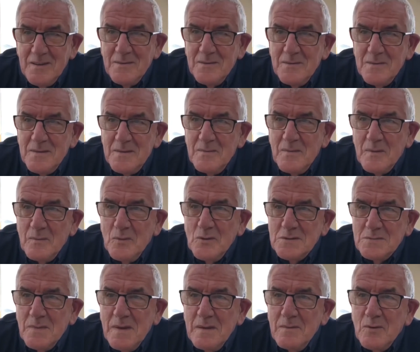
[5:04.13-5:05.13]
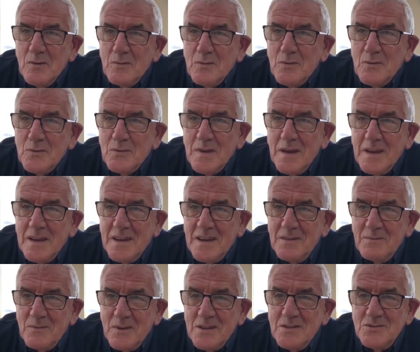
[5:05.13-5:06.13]
My most memorable,
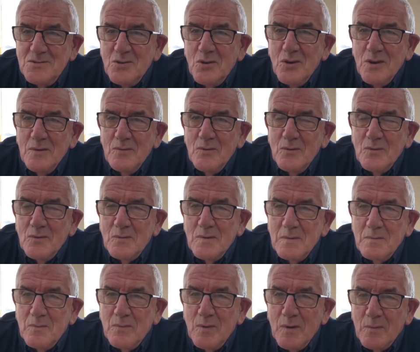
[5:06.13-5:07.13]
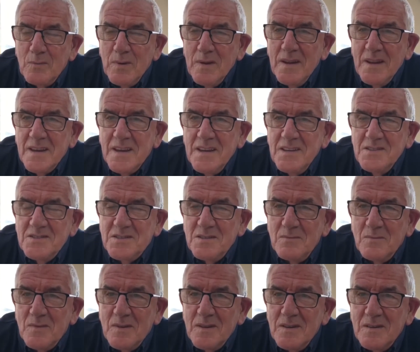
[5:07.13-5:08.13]
enjoyable, we were playing against St
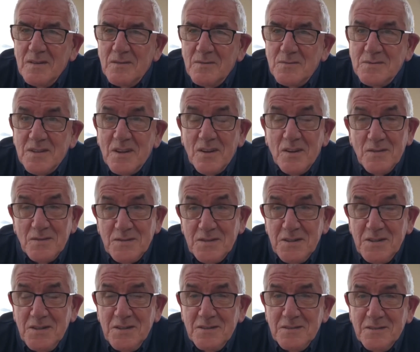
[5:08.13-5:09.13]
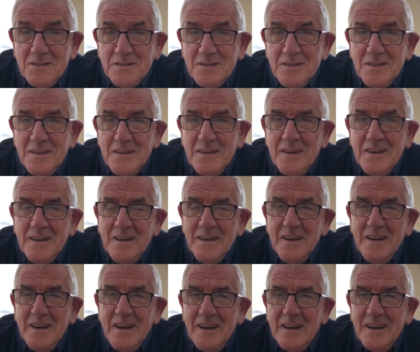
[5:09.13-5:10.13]
Mirren. It was at Love Street,
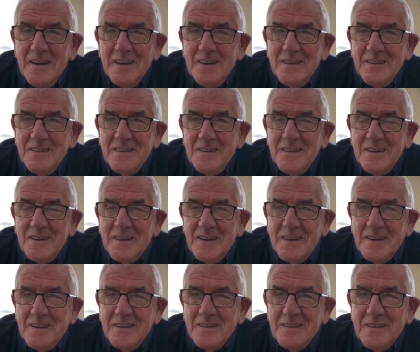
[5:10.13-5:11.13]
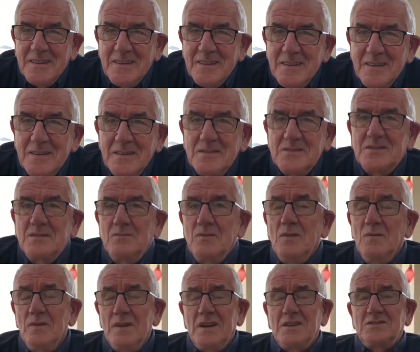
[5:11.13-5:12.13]
And St Mirren
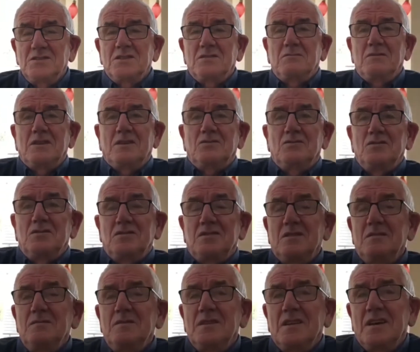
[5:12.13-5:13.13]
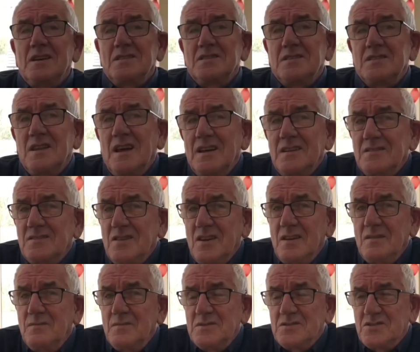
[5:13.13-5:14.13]
were actually quite a good team at that
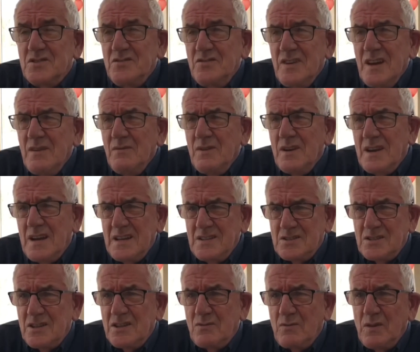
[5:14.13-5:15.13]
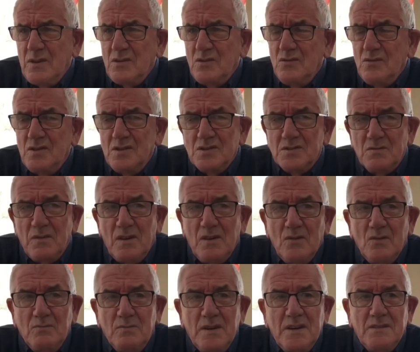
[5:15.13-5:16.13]
time, but Stranraer were actually quite good as well,
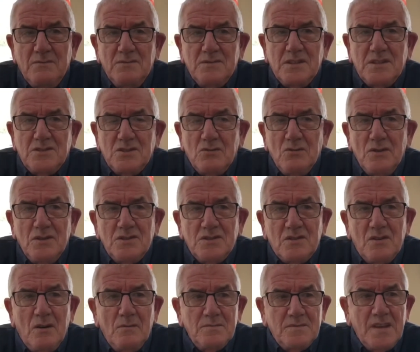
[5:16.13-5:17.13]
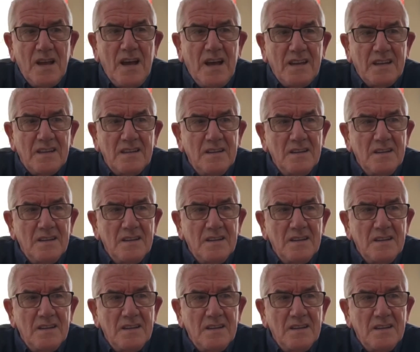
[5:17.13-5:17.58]
but it was a Scottish Cup tie.